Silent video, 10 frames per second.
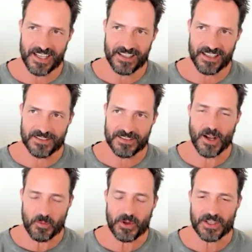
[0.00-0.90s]
it's
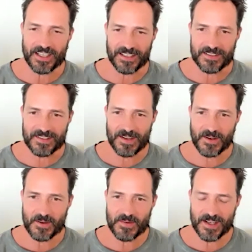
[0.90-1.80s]
not working,
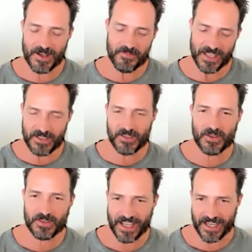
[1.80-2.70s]
in
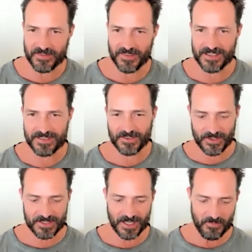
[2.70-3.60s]
your life as a
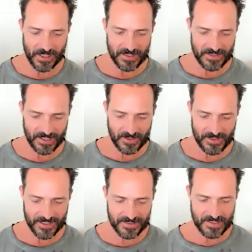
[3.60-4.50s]
longtime
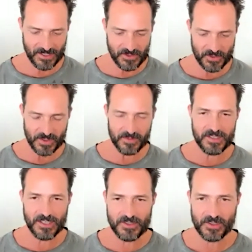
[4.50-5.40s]
meditator and teacher of
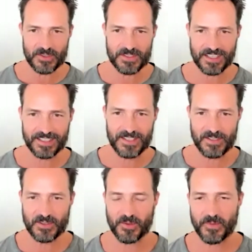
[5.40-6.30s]
teachers and
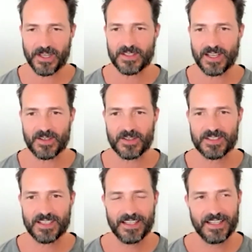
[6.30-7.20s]
teacher of
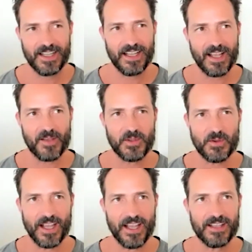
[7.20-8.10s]
meditators. Have
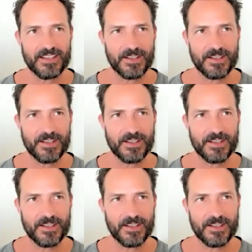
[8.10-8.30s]
you had